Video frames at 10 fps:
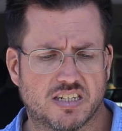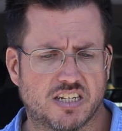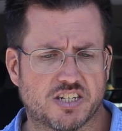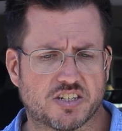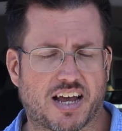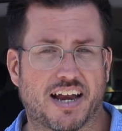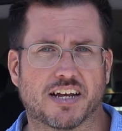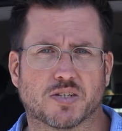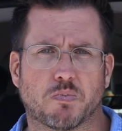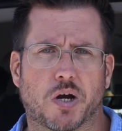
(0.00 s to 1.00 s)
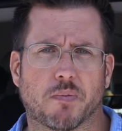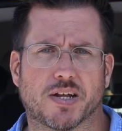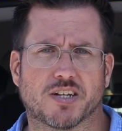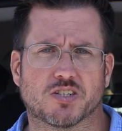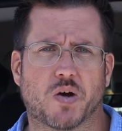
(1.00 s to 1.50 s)
you just got to
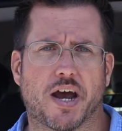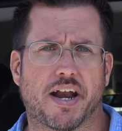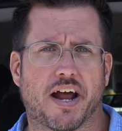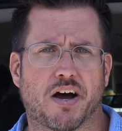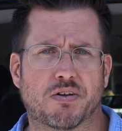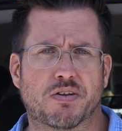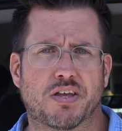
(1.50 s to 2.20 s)
experiment and try it out.